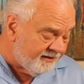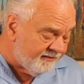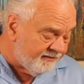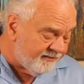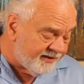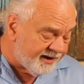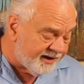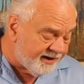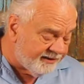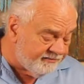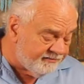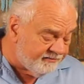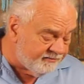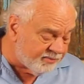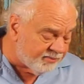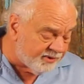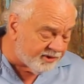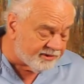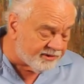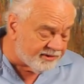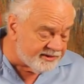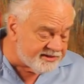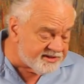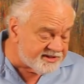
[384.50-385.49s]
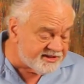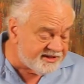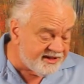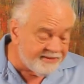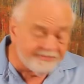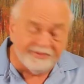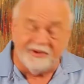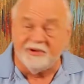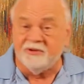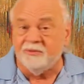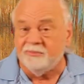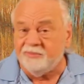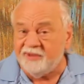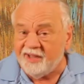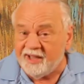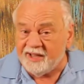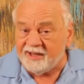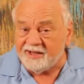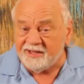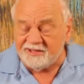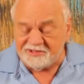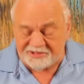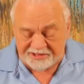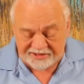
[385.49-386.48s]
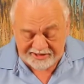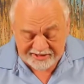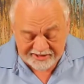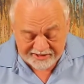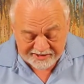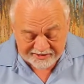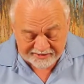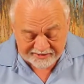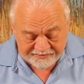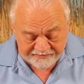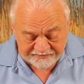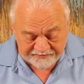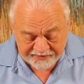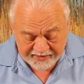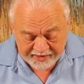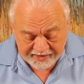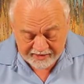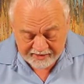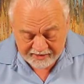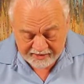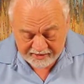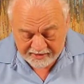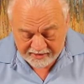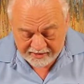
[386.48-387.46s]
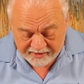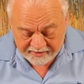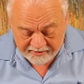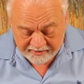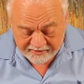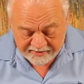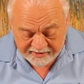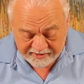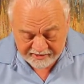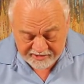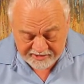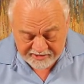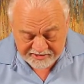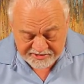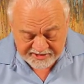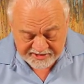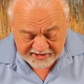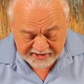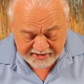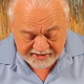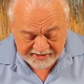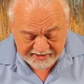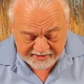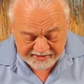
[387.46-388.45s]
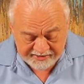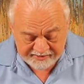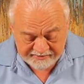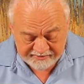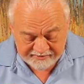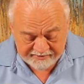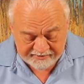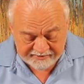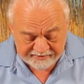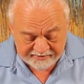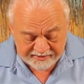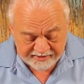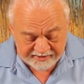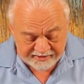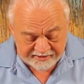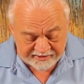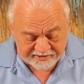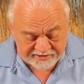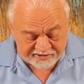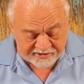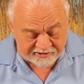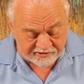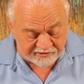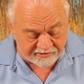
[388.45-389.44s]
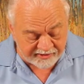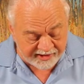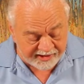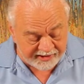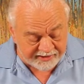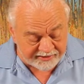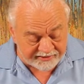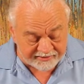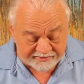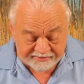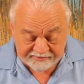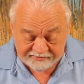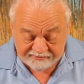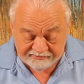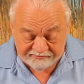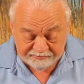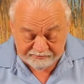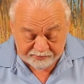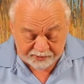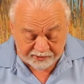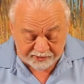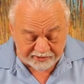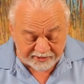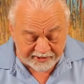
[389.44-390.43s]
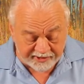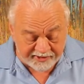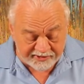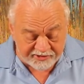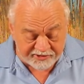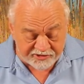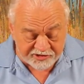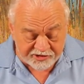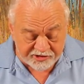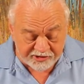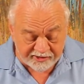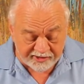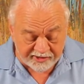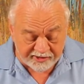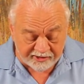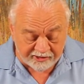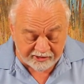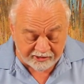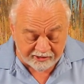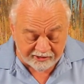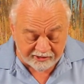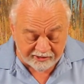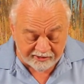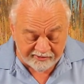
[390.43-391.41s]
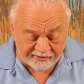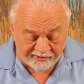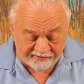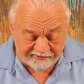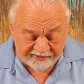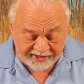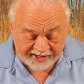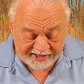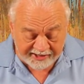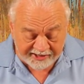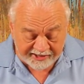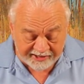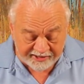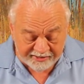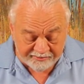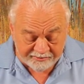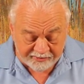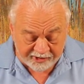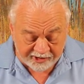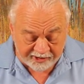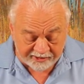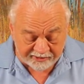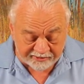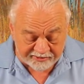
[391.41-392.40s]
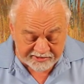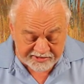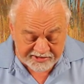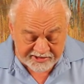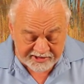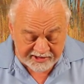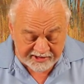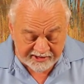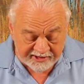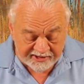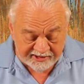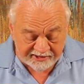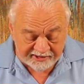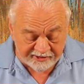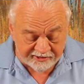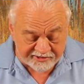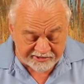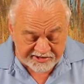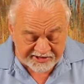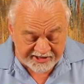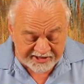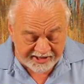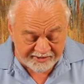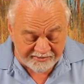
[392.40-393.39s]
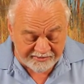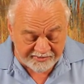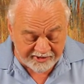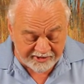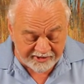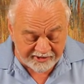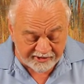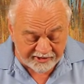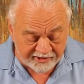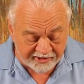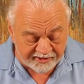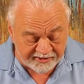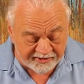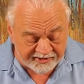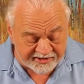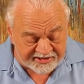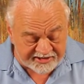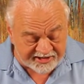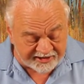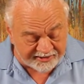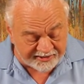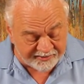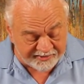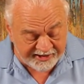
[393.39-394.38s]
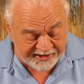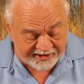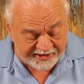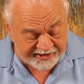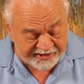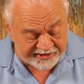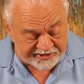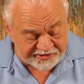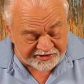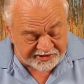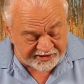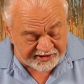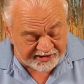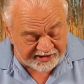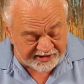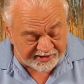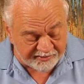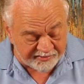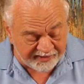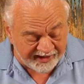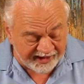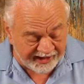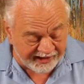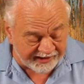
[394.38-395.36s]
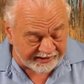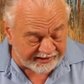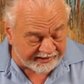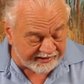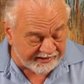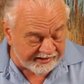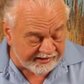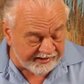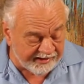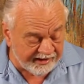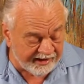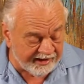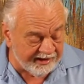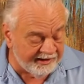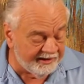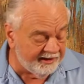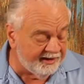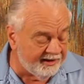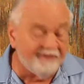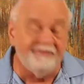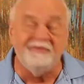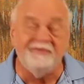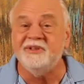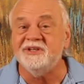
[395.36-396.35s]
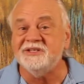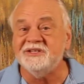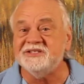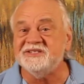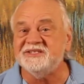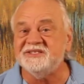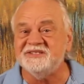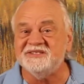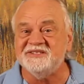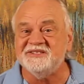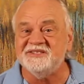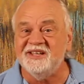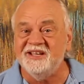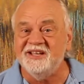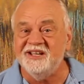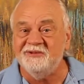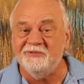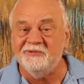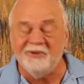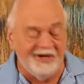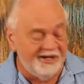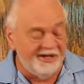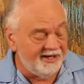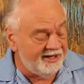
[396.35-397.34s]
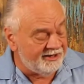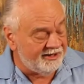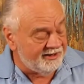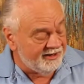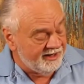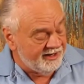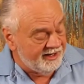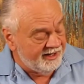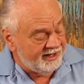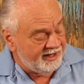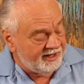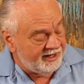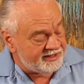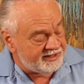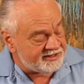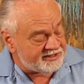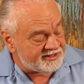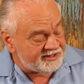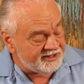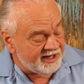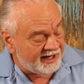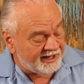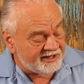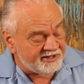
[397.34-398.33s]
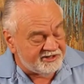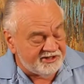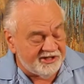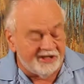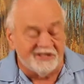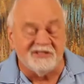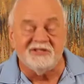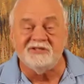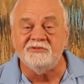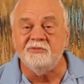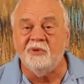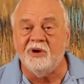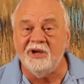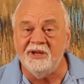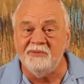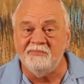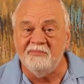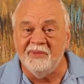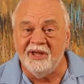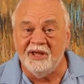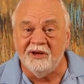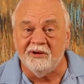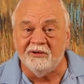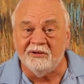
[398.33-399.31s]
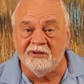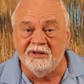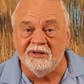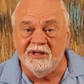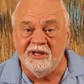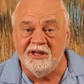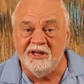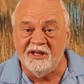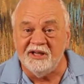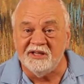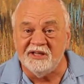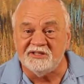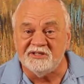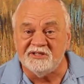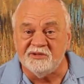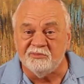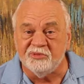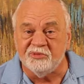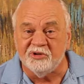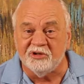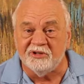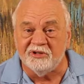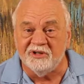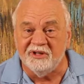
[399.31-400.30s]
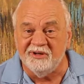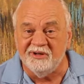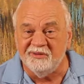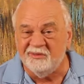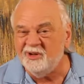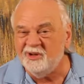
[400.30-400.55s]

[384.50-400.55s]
We got Brooklin's typical packaging here. There's a great booklet showing all of the Vatican models, a little statement on this limited edition in the back. I love this saying right here, it's not just white metal, it's a Brooklin.